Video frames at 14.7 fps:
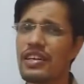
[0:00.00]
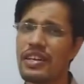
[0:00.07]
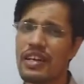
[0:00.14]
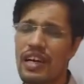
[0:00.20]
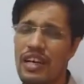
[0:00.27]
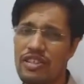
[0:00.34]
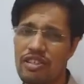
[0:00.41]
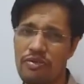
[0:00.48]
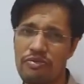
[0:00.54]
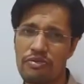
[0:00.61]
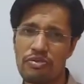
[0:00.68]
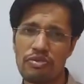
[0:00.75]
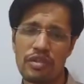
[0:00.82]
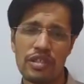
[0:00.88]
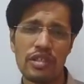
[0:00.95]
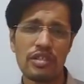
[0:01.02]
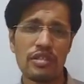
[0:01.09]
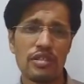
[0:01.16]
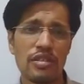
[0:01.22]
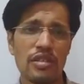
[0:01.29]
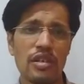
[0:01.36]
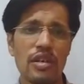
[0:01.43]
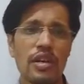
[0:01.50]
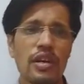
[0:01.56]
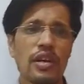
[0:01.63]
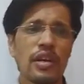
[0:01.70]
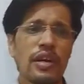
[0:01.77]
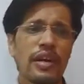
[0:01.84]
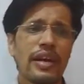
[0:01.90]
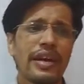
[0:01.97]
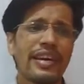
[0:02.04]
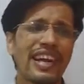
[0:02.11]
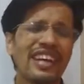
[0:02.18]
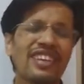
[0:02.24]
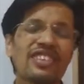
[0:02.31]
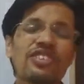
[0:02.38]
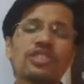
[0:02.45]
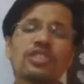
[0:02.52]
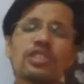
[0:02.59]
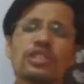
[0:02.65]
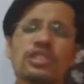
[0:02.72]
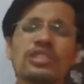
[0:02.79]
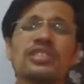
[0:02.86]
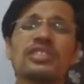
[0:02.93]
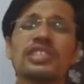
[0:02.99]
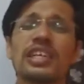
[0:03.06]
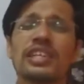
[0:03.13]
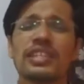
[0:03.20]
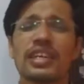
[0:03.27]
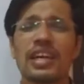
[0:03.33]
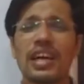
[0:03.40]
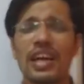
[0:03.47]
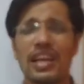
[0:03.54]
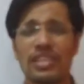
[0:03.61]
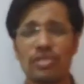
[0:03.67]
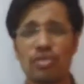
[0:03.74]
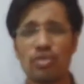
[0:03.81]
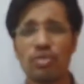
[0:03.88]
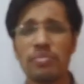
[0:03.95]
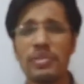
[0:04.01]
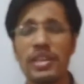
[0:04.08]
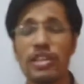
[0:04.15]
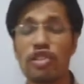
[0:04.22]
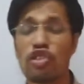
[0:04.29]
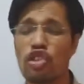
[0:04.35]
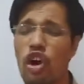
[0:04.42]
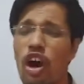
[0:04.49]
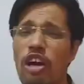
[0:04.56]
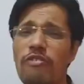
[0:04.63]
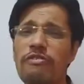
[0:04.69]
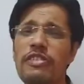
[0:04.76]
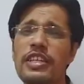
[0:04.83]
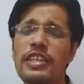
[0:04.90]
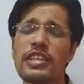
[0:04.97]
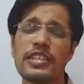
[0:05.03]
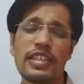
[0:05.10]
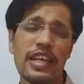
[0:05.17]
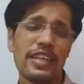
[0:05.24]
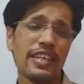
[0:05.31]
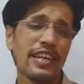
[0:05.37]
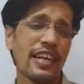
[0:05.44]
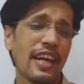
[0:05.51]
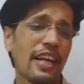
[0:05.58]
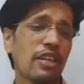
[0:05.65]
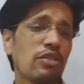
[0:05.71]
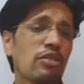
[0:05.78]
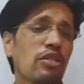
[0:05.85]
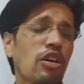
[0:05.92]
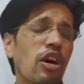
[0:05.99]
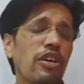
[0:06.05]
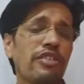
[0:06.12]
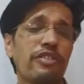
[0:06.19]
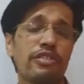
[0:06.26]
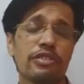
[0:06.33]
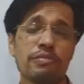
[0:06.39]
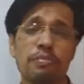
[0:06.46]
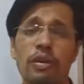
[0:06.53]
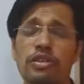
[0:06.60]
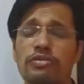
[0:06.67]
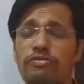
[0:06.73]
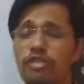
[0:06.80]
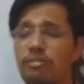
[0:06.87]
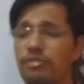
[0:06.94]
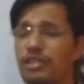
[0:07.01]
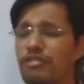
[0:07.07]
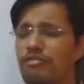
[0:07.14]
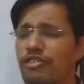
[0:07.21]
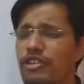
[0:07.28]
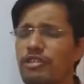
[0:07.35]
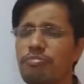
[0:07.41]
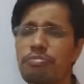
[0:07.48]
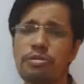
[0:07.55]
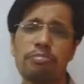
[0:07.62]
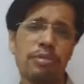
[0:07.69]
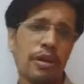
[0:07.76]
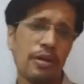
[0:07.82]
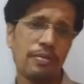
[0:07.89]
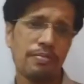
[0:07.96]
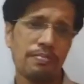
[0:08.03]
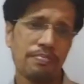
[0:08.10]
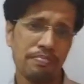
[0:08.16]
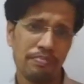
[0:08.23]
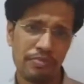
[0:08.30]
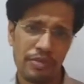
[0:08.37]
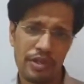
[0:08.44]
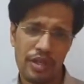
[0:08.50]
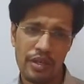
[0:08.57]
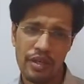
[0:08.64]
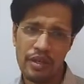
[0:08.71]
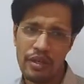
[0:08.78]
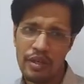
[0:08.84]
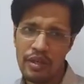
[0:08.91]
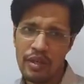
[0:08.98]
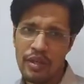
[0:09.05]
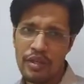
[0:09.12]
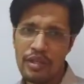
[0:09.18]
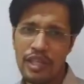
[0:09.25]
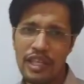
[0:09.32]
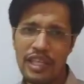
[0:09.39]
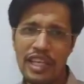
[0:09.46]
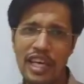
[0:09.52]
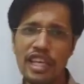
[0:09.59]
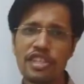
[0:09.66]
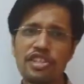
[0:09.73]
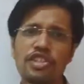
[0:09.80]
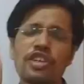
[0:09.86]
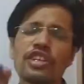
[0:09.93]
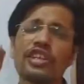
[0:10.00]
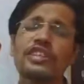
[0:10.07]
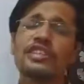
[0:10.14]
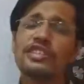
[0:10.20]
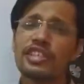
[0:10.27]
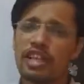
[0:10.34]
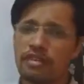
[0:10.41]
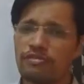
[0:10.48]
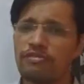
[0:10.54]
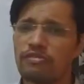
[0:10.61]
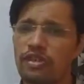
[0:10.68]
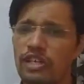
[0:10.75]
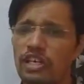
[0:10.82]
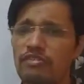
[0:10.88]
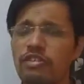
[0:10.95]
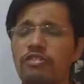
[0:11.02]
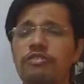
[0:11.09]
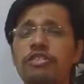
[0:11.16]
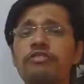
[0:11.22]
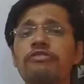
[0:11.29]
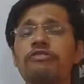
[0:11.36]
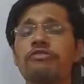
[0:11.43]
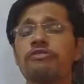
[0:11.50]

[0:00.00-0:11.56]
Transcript: class of students, and I discussed inside the classroom and solved it and tried to got response from different people. The case study itself, whenever we